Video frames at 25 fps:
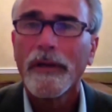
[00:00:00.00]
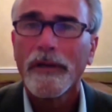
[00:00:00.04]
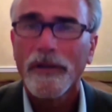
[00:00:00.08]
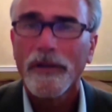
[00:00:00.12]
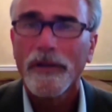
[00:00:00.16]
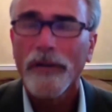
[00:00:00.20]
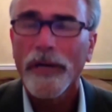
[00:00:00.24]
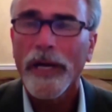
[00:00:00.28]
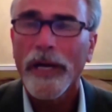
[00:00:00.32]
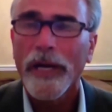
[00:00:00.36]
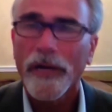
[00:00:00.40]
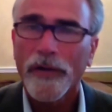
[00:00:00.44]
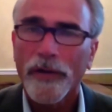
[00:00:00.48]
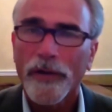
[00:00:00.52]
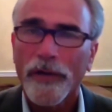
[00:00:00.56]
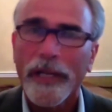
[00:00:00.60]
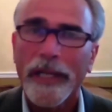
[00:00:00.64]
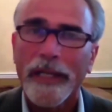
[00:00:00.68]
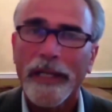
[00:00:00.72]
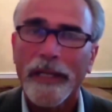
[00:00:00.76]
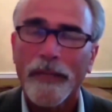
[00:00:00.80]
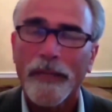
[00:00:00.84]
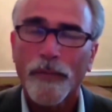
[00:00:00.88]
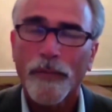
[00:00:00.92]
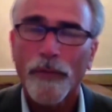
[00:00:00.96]
you're not going to
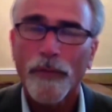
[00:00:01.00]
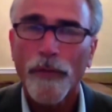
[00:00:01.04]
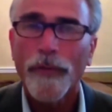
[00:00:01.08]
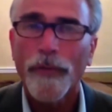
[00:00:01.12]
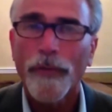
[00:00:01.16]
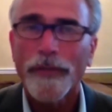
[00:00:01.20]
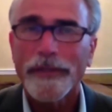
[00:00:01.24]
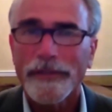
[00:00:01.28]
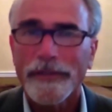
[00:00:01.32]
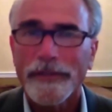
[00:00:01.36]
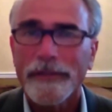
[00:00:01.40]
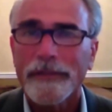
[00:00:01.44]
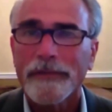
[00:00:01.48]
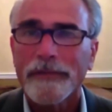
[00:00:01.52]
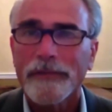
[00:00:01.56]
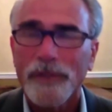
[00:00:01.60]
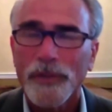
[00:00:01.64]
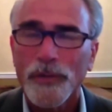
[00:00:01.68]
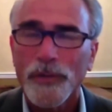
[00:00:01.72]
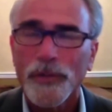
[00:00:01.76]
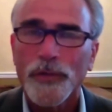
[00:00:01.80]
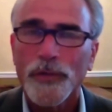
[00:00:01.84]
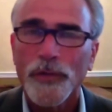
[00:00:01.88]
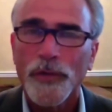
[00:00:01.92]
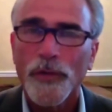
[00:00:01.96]
get the permit
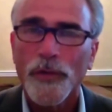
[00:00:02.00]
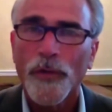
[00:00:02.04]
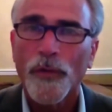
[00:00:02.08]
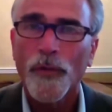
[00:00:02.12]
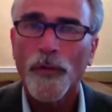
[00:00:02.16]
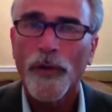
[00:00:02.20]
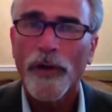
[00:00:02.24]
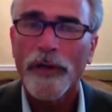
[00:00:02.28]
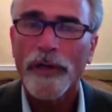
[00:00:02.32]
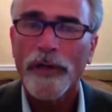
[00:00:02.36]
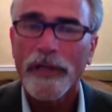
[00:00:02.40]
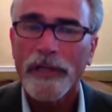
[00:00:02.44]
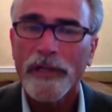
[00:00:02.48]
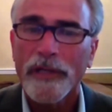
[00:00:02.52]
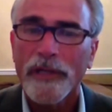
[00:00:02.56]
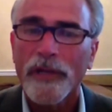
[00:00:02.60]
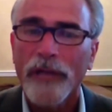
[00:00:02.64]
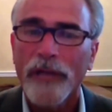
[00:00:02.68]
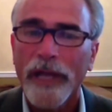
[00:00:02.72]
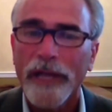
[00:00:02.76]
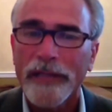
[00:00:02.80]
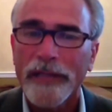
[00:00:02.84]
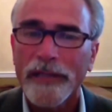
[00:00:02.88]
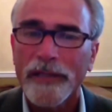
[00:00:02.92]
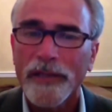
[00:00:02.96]
to do the work that you'd
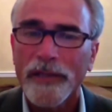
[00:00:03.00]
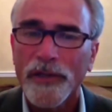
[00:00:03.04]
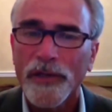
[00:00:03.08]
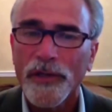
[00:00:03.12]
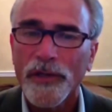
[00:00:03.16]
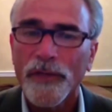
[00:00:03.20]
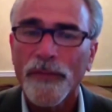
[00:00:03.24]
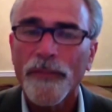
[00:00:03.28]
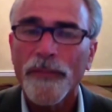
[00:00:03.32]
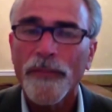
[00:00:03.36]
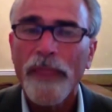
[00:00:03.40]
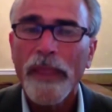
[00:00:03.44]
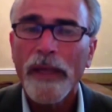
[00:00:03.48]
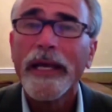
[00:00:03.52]
like to do.